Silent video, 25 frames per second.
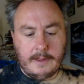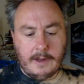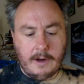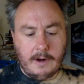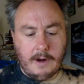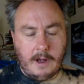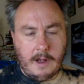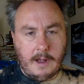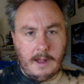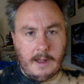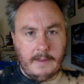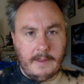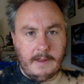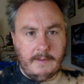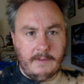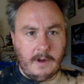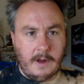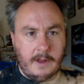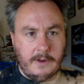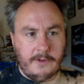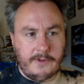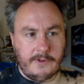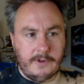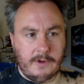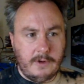they're they've
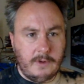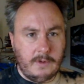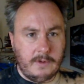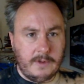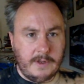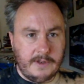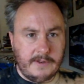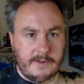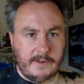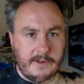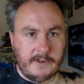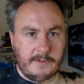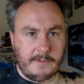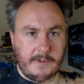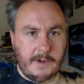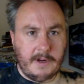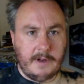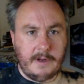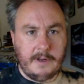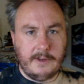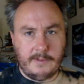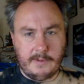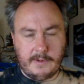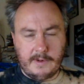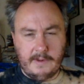gone through this
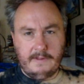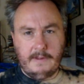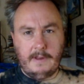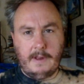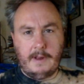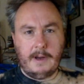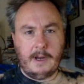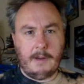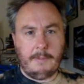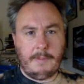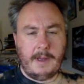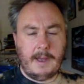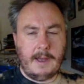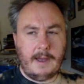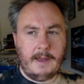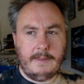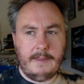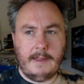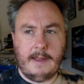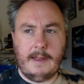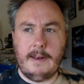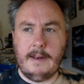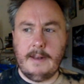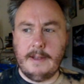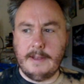experience with a
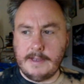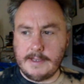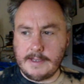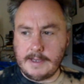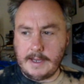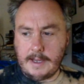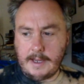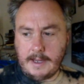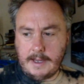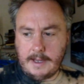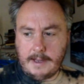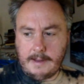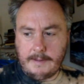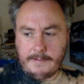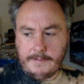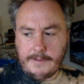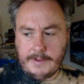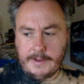psychopath, and it's uh,